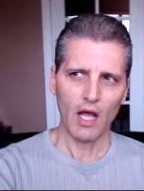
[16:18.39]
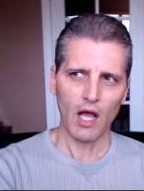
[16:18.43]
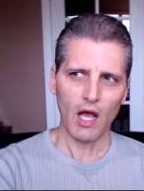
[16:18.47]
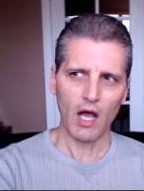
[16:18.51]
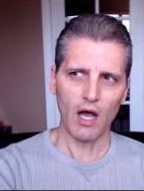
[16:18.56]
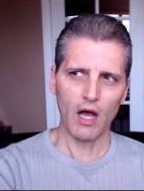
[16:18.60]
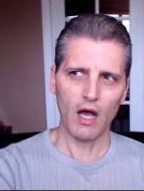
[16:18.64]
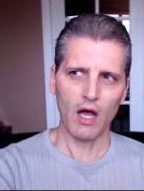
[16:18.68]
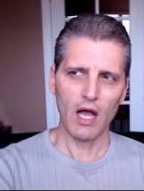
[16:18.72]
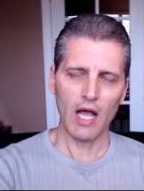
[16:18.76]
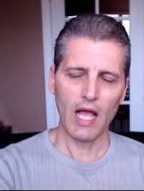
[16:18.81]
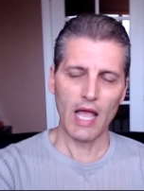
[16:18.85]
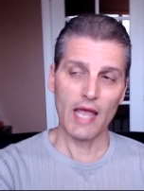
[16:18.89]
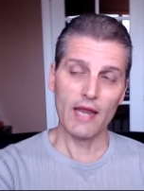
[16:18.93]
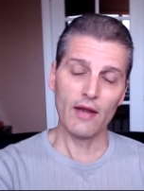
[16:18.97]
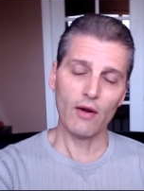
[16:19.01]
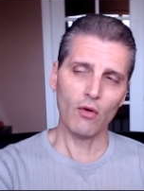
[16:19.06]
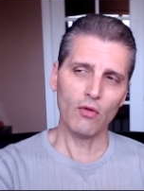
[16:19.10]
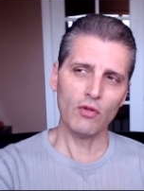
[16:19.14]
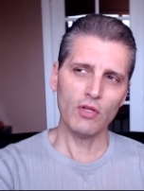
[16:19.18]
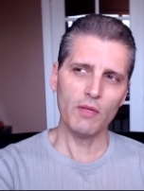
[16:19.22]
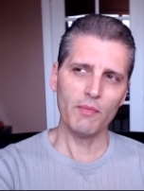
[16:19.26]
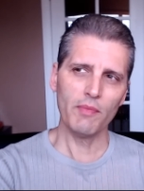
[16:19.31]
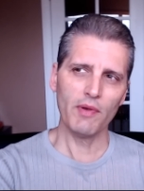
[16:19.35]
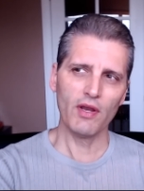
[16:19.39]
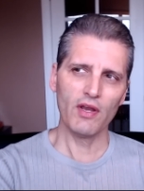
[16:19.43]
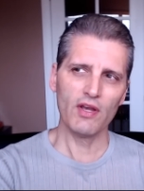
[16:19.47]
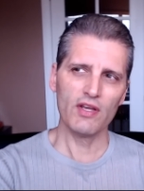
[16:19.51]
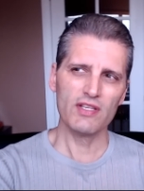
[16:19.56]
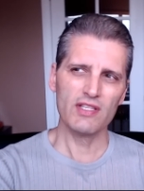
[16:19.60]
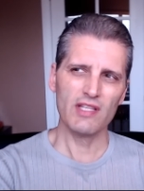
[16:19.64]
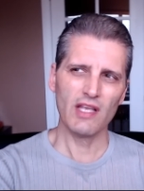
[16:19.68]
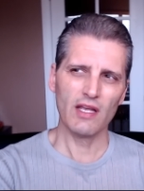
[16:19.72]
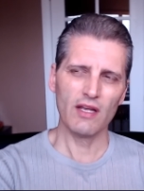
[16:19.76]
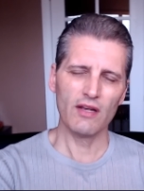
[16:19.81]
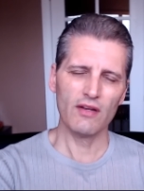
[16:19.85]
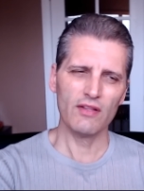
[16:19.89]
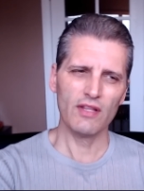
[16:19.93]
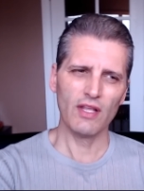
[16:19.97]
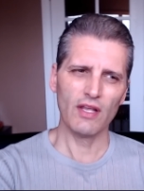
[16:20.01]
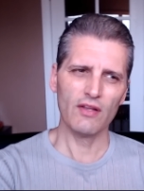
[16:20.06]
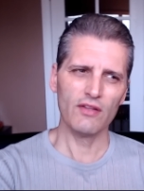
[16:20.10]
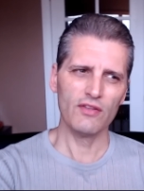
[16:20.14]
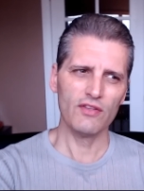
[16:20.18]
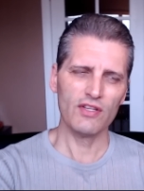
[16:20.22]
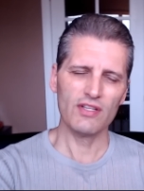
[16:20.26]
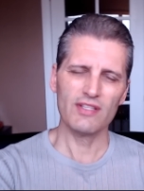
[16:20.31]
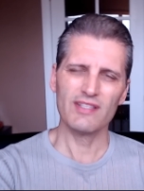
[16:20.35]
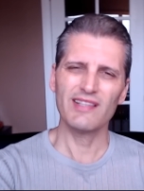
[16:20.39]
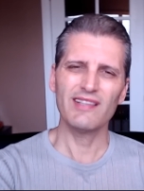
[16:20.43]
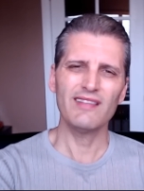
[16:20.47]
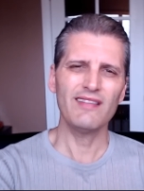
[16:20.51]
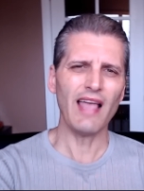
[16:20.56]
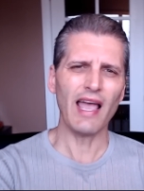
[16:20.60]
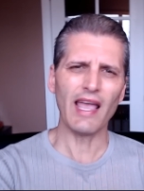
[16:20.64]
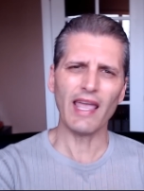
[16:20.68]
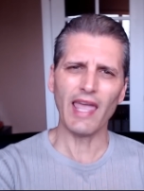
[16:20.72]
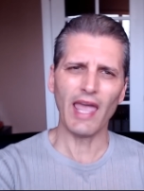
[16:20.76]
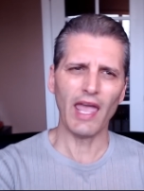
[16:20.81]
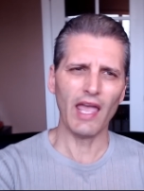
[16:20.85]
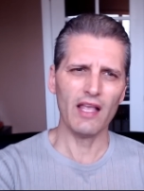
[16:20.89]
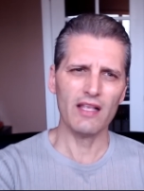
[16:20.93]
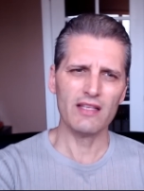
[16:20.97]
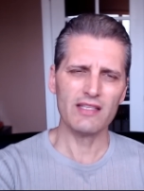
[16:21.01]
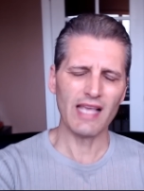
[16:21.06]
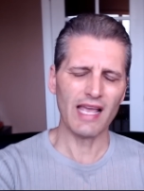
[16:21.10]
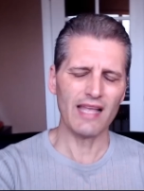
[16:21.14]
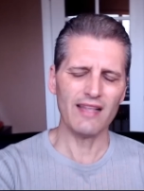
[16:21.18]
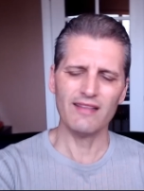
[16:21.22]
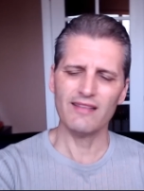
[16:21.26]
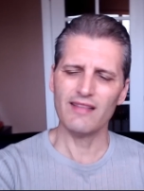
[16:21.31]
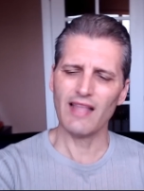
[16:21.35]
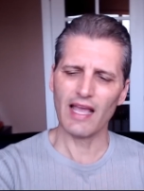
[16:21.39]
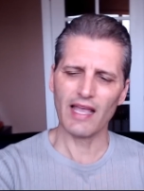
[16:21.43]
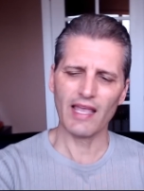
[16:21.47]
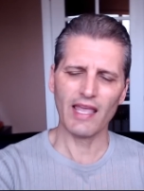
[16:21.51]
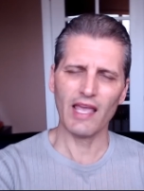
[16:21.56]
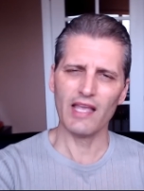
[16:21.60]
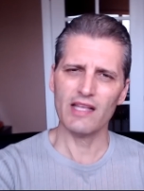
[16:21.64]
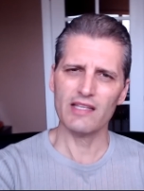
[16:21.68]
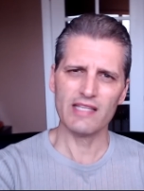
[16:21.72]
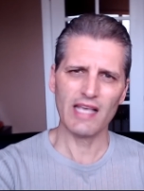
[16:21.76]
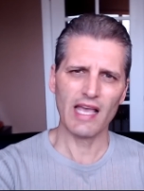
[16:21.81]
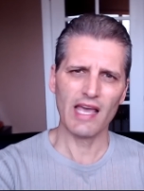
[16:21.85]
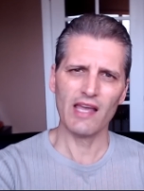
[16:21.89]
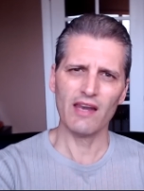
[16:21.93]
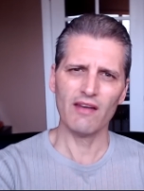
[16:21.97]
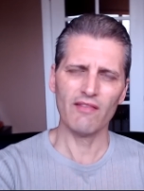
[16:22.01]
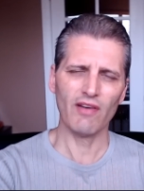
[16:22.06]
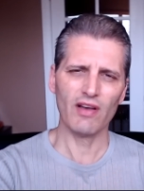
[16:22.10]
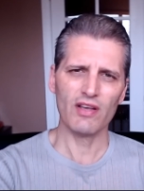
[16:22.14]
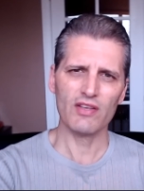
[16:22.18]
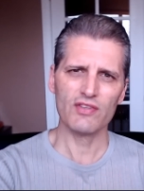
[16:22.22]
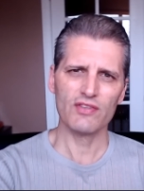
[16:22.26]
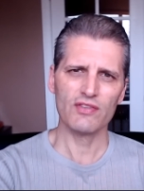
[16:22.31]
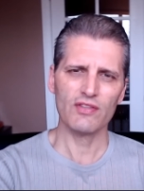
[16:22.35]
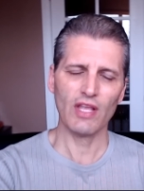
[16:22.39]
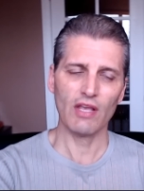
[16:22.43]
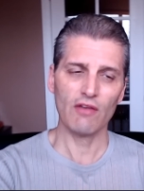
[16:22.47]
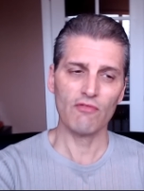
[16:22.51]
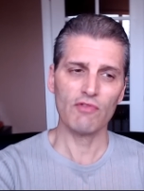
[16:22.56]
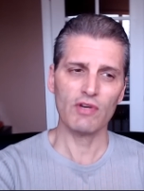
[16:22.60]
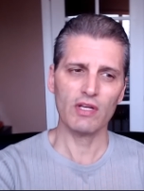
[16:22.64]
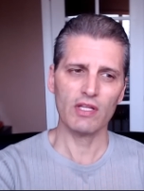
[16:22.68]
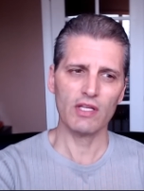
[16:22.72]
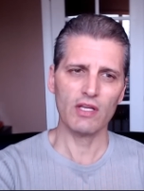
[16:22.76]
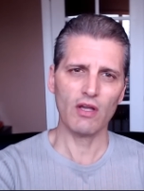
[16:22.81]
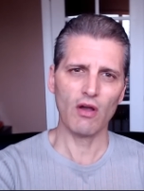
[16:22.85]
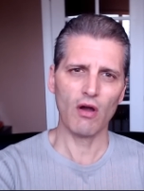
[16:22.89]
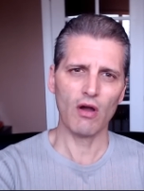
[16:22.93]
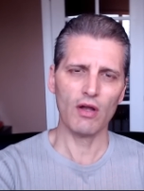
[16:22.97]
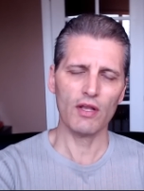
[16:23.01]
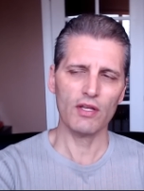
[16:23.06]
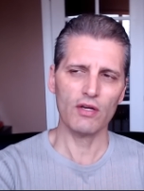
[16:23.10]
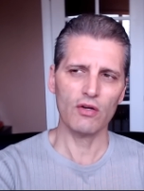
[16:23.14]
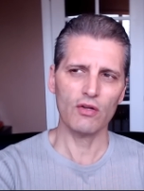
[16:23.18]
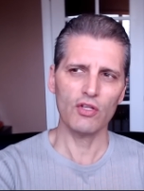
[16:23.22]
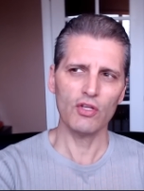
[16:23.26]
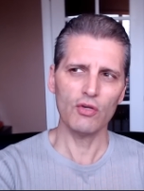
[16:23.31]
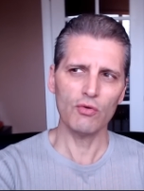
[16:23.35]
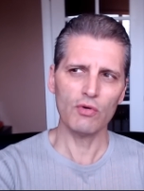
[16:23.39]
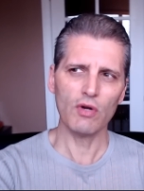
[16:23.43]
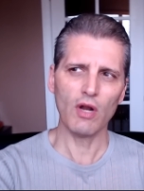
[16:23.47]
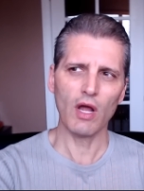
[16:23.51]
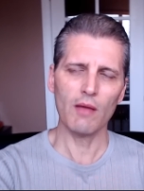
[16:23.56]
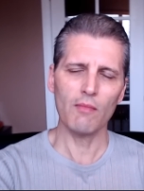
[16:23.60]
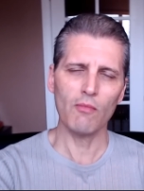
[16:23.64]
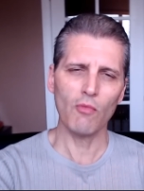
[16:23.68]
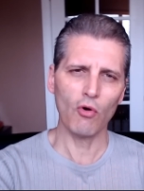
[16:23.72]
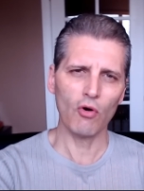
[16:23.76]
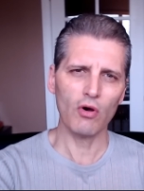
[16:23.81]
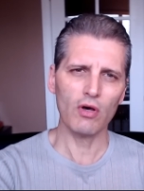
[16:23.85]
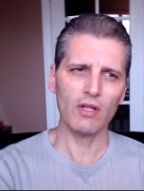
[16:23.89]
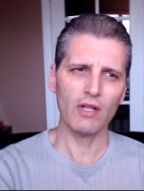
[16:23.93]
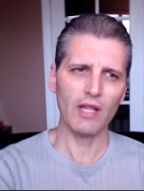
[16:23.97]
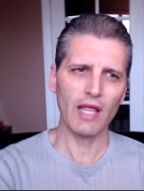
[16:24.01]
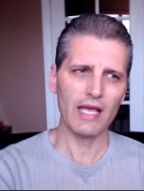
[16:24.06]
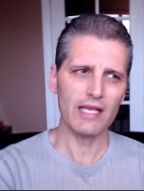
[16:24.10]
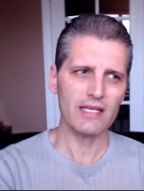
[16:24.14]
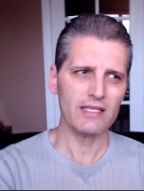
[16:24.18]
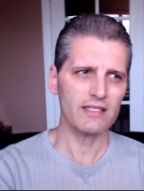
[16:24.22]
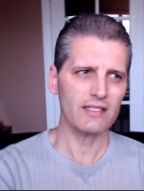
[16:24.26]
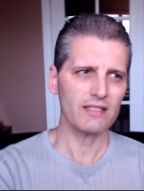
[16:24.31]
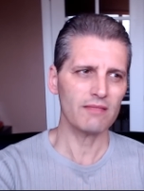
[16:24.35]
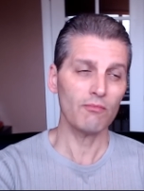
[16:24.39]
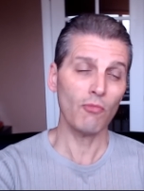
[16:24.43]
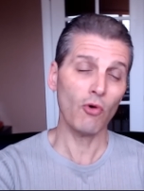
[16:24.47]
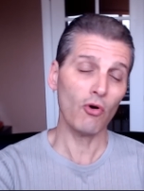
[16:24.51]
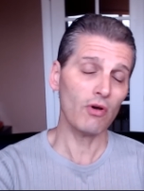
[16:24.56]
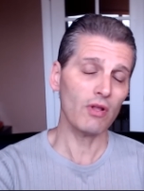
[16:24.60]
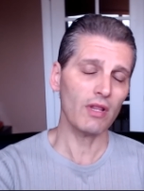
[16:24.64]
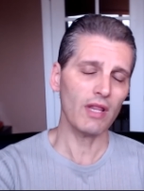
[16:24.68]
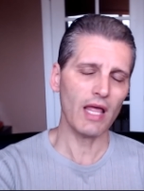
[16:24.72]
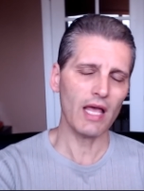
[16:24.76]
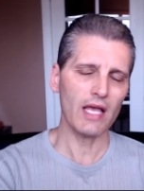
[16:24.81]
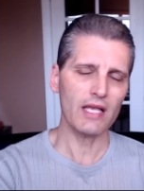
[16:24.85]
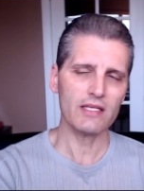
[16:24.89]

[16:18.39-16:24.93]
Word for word: Uh, and only because they're they're just decades and decades ahead of us. They really are. You know, you and I more or less, more or less,